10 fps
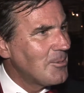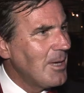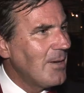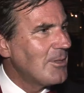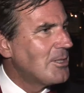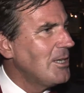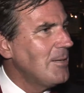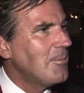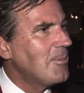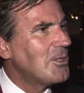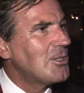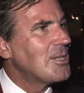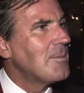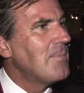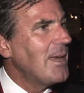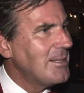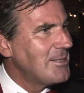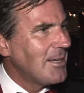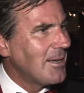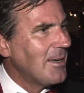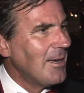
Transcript: We have a team which is amazing,